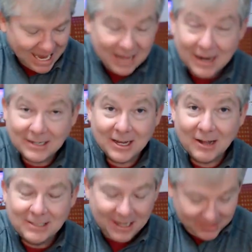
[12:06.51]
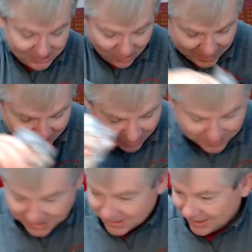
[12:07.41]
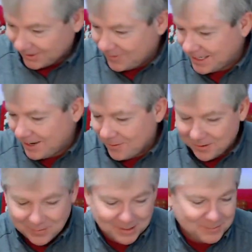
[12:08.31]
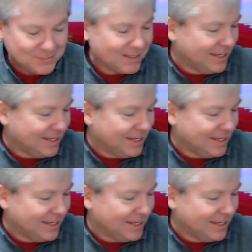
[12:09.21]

I'll tell you the story, but I don't mean to offend anyone. But